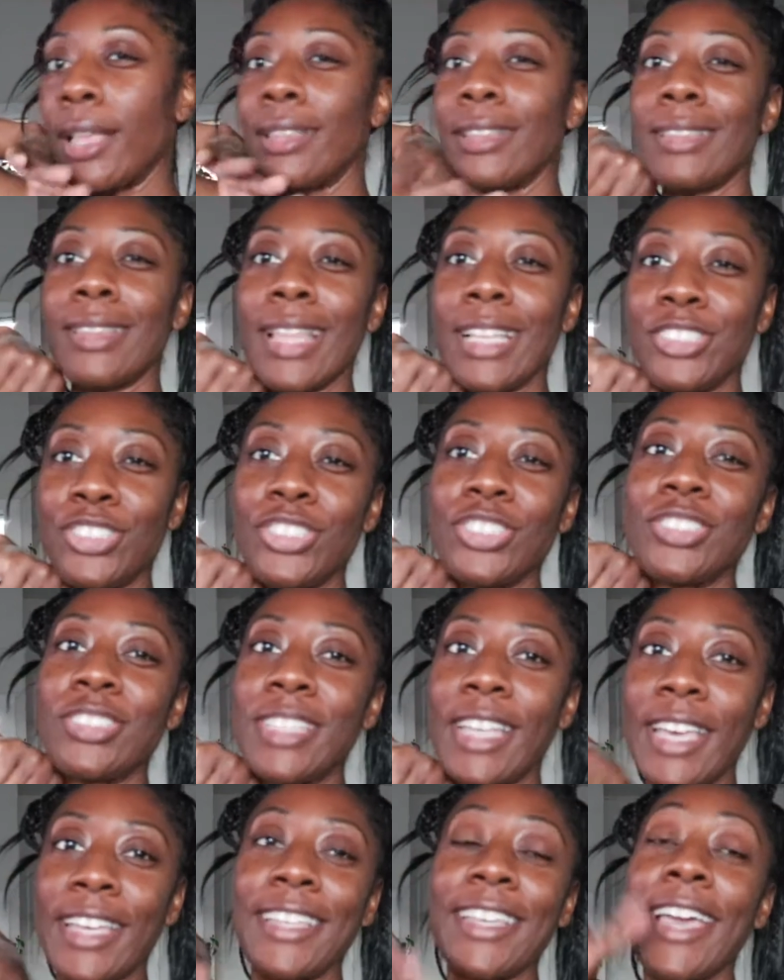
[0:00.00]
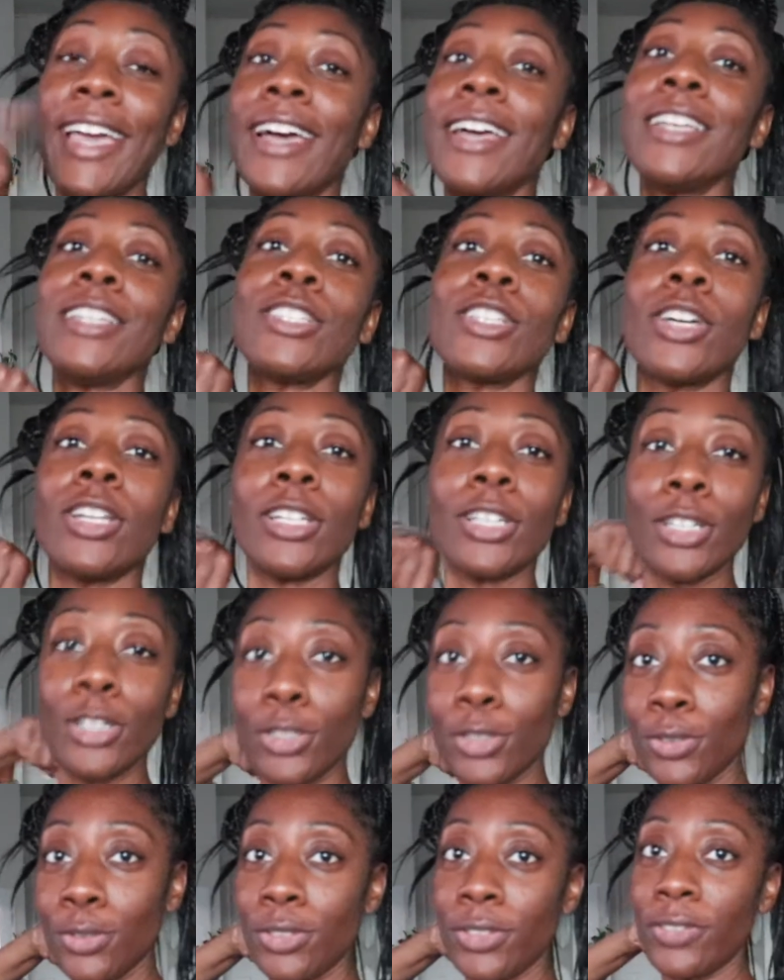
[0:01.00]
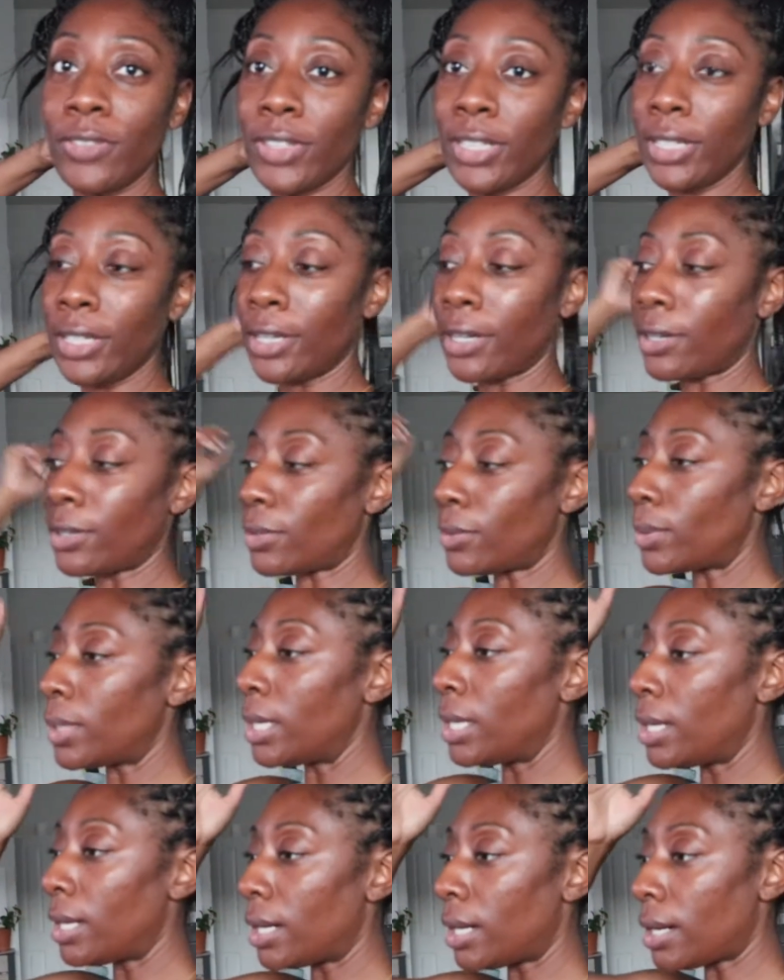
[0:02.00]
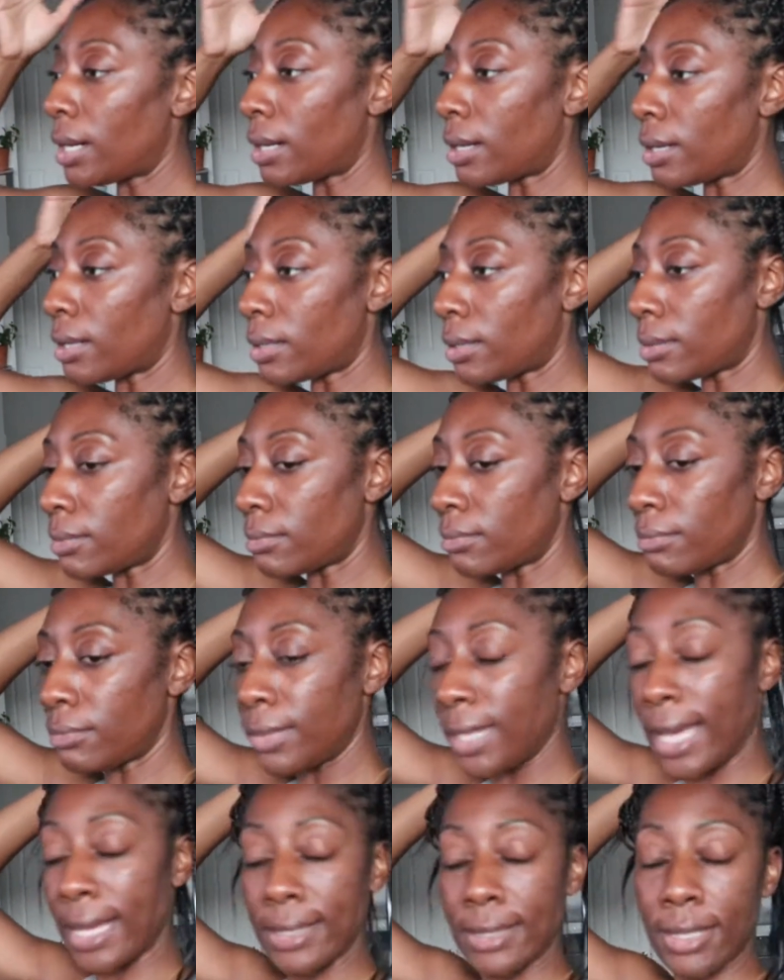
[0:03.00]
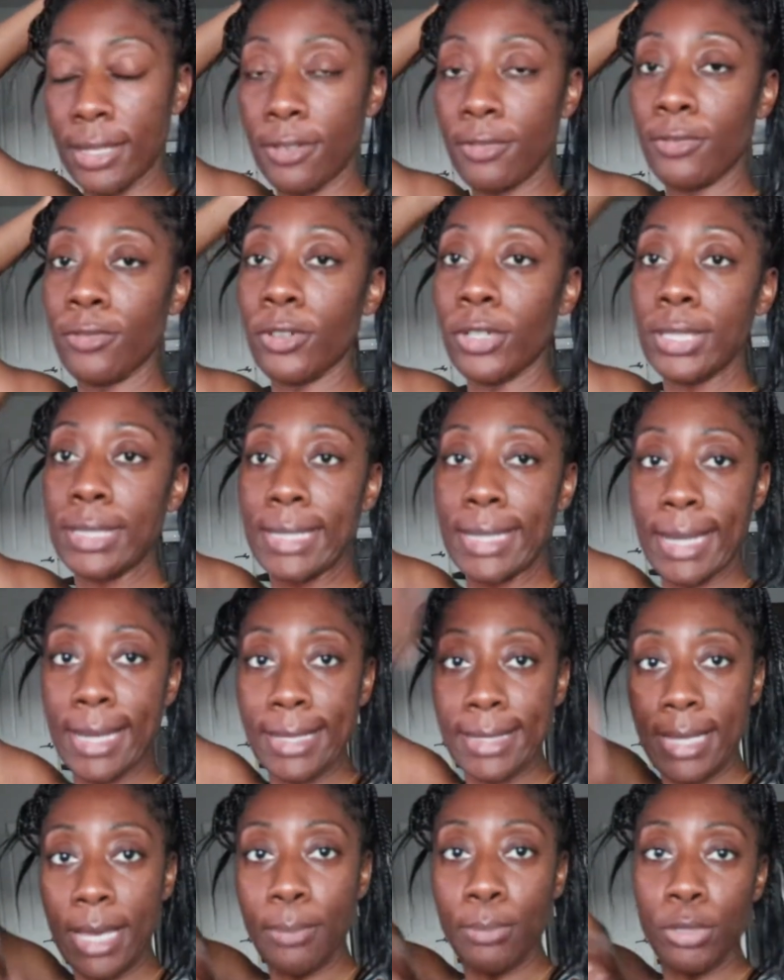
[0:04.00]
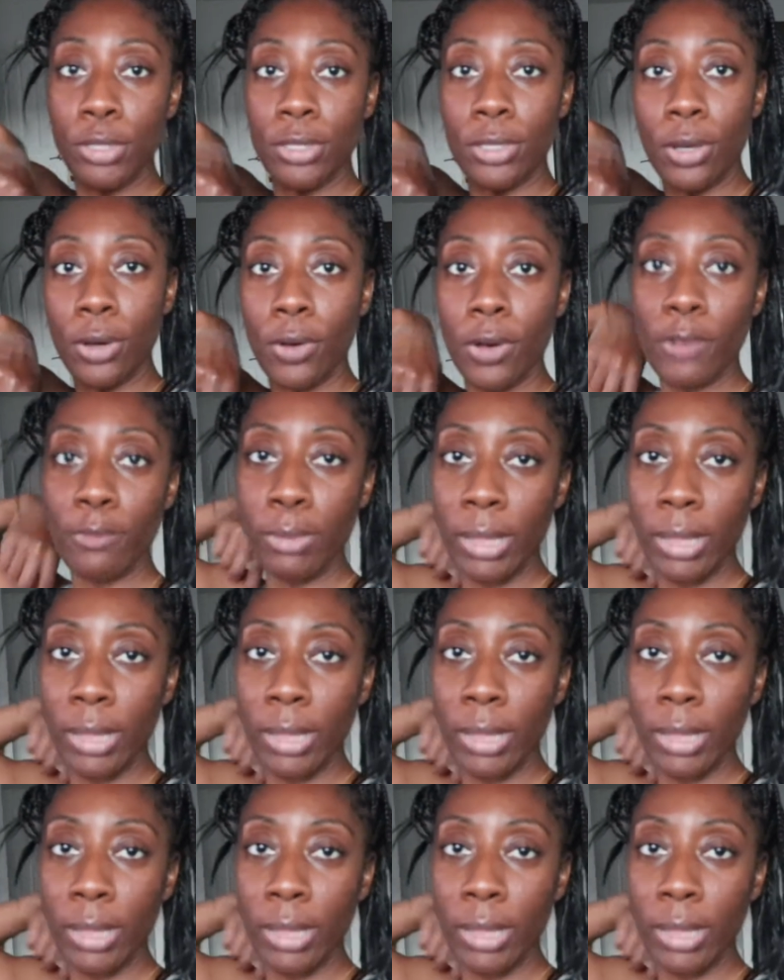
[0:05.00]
Let's just say, yeah, it's gonna conclude the video. That's it for today's episode of